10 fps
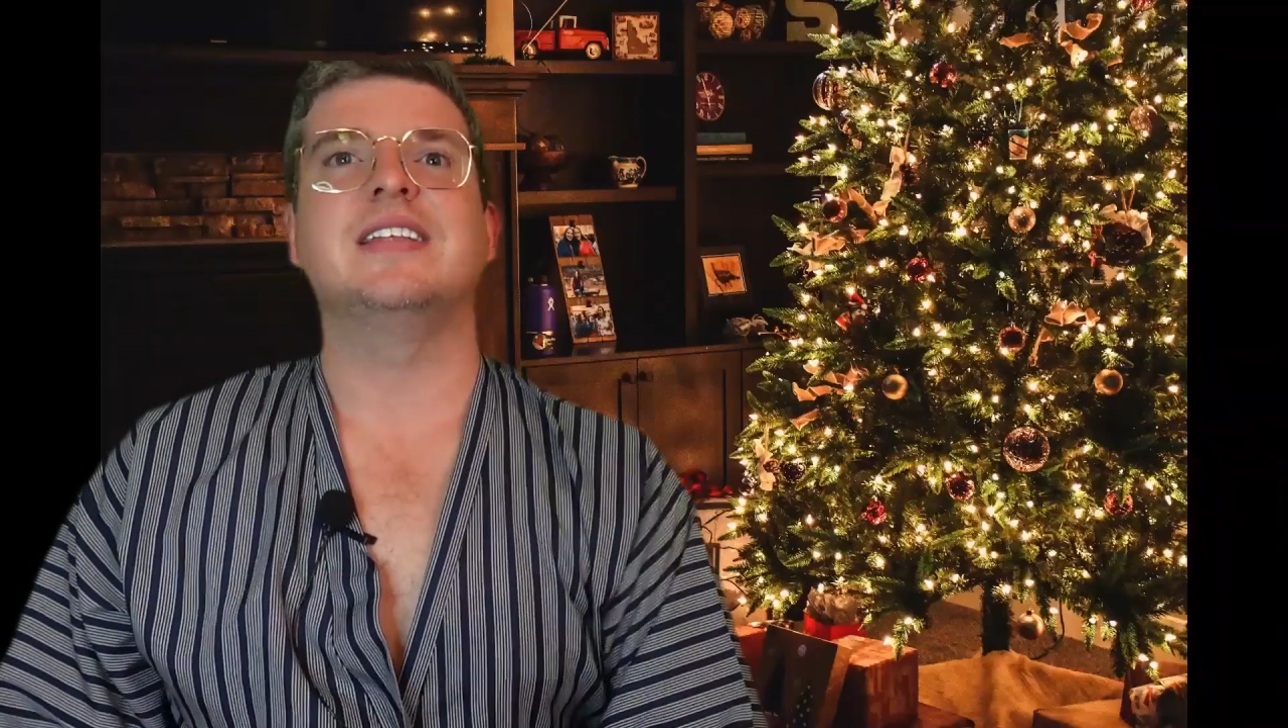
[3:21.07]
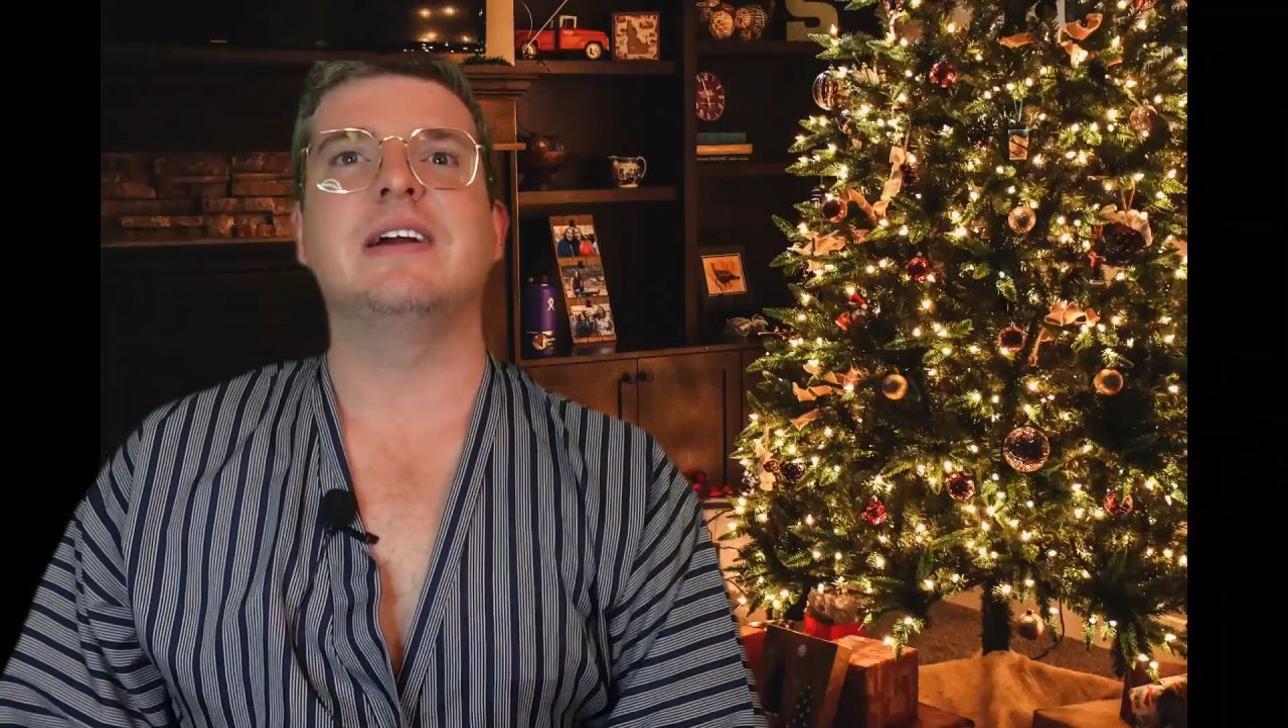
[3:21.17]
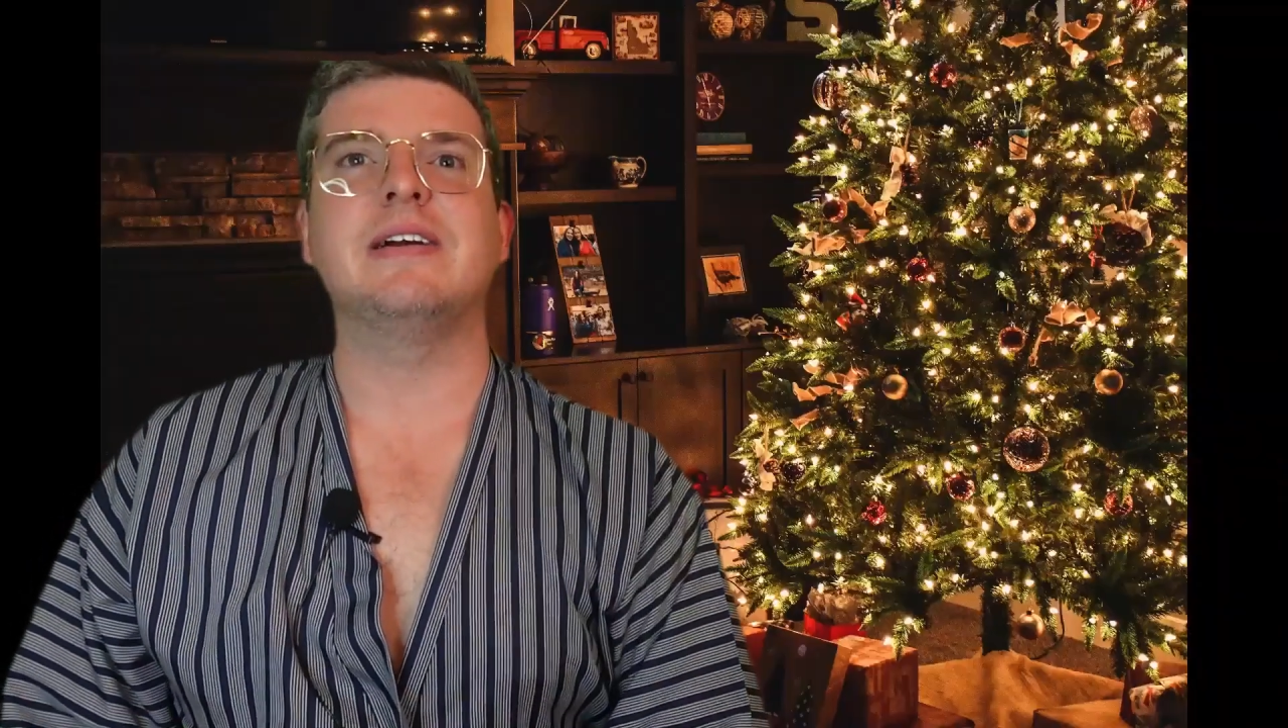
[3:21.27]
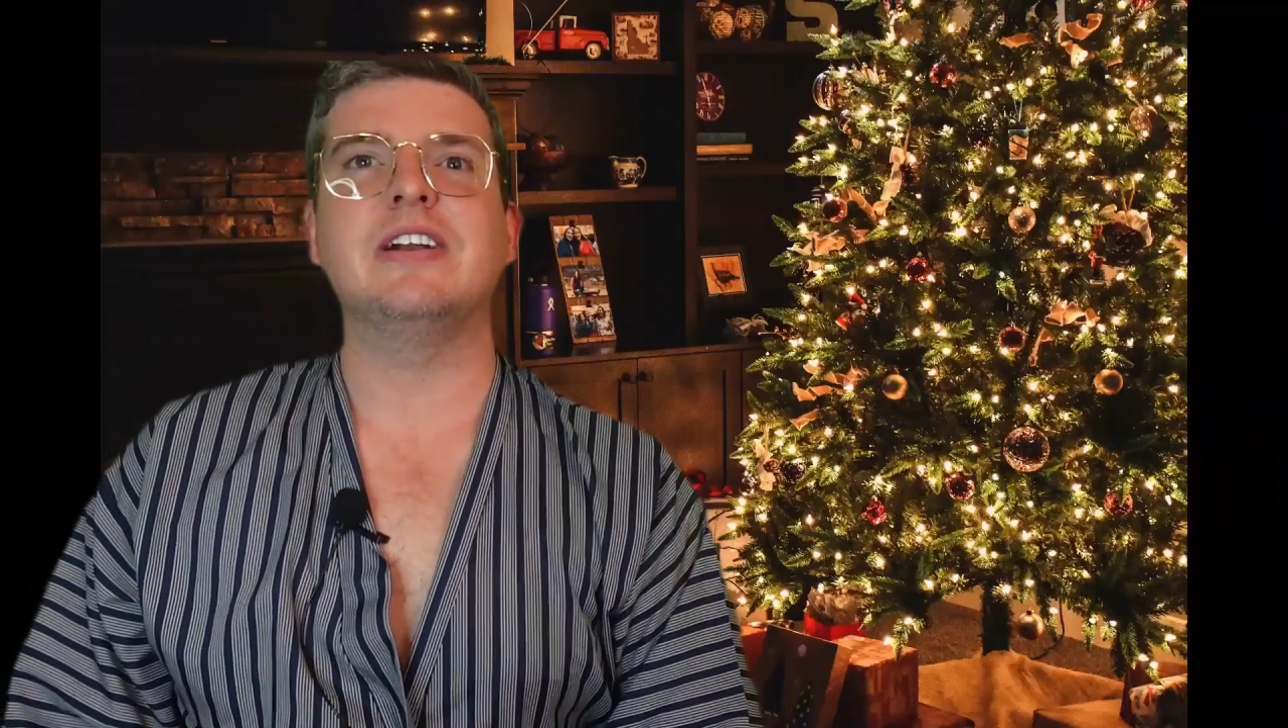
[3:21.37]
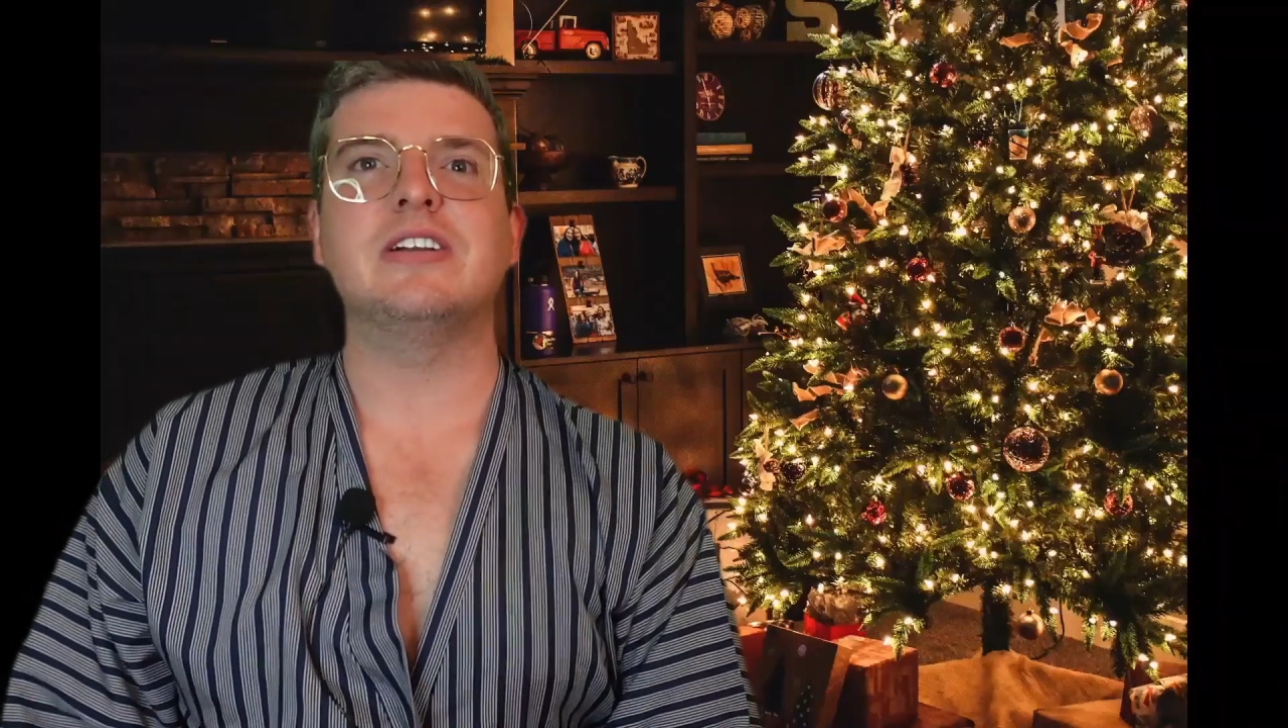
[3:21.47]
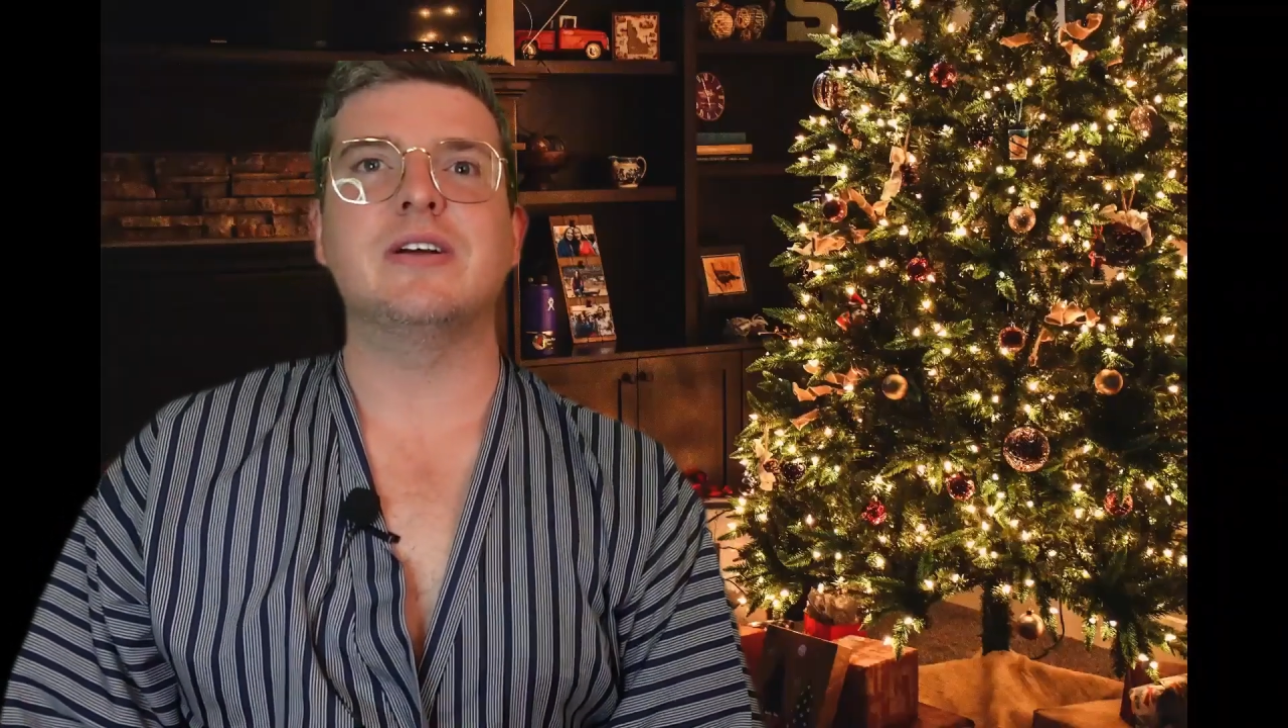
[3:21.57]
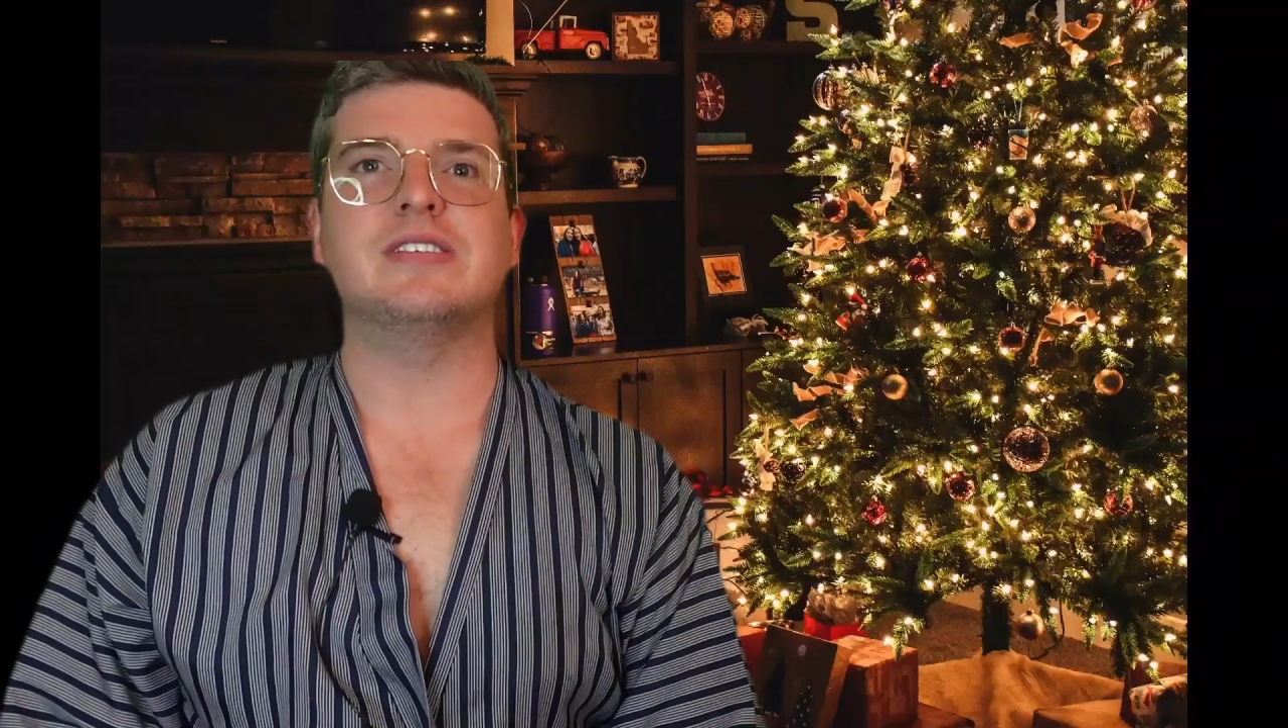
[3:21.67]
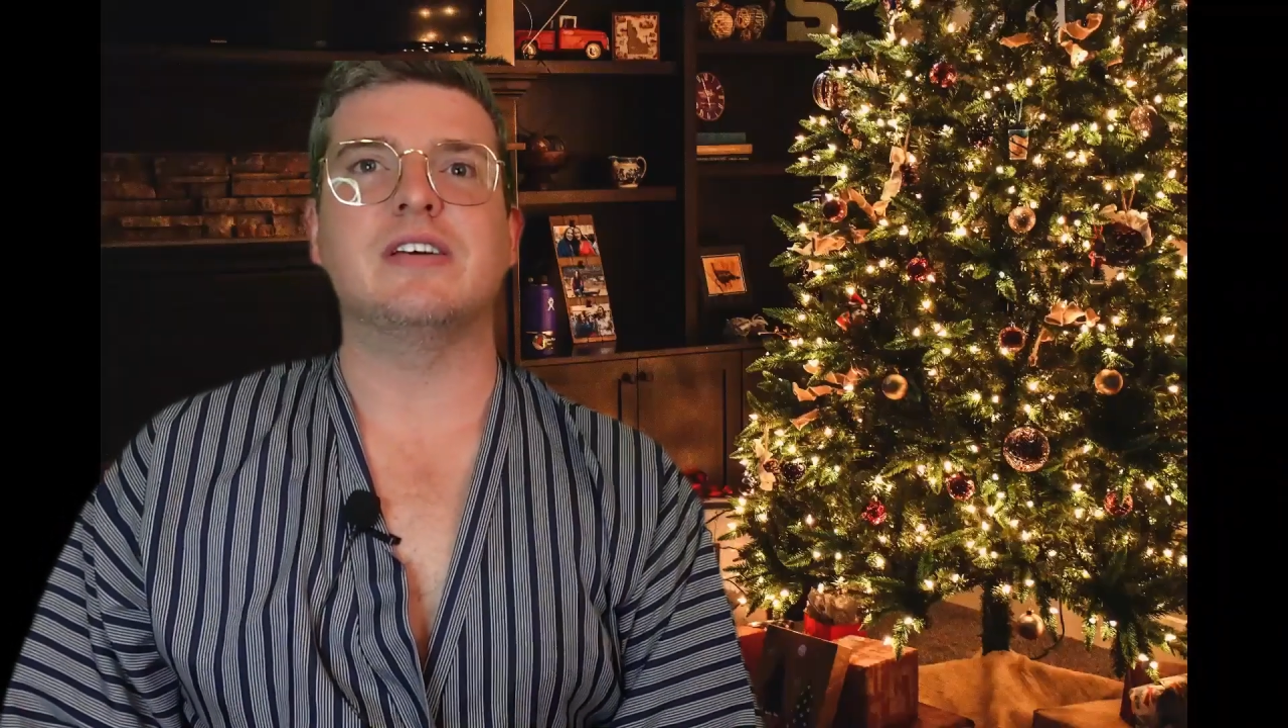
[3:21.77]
narrator notes